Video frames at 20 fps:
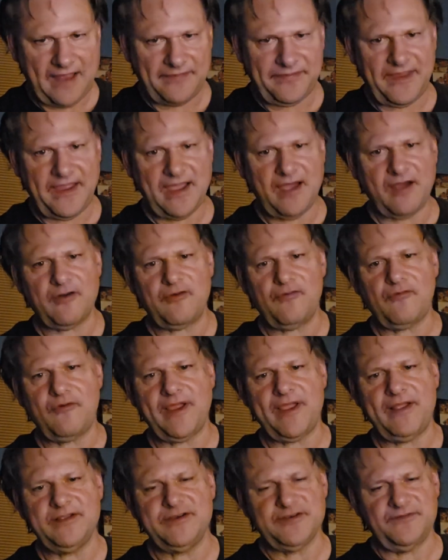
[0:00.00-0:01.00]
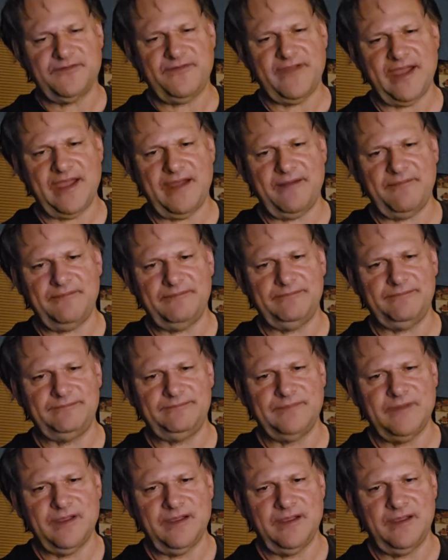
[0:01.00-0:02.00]
at the outer range of that
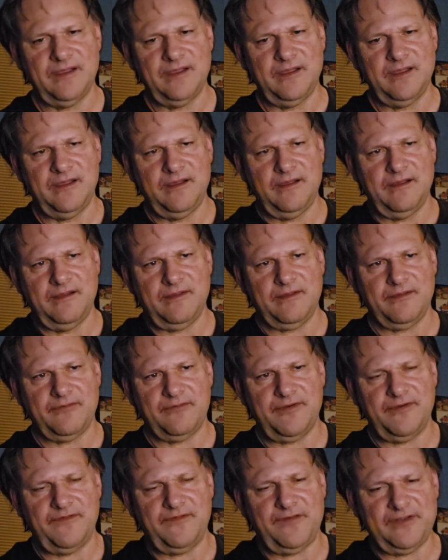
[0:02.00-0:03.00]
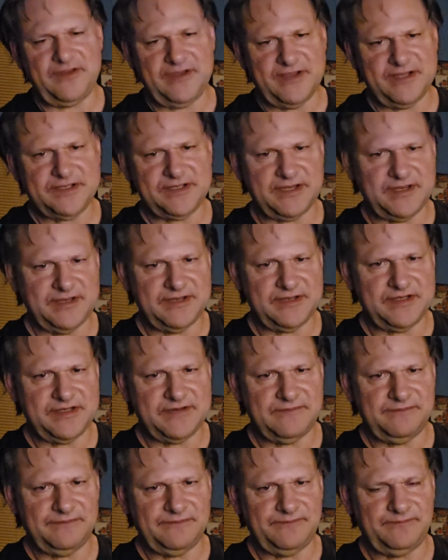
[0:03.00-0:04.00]
3 foot
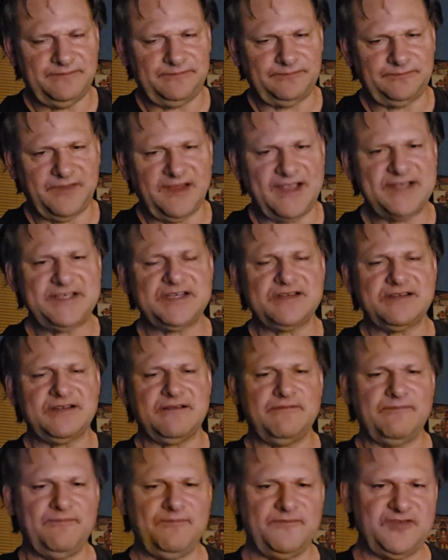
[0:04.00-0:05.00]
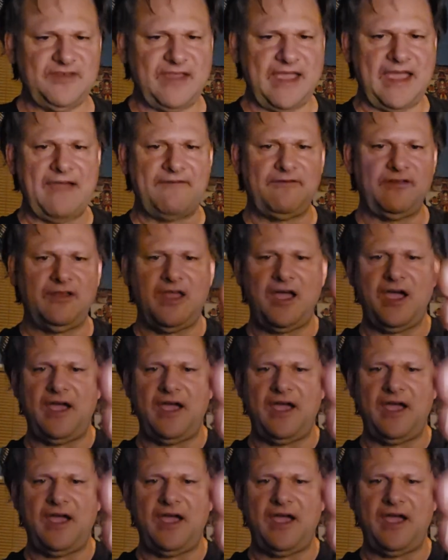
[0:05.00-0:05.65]
distance, let's have a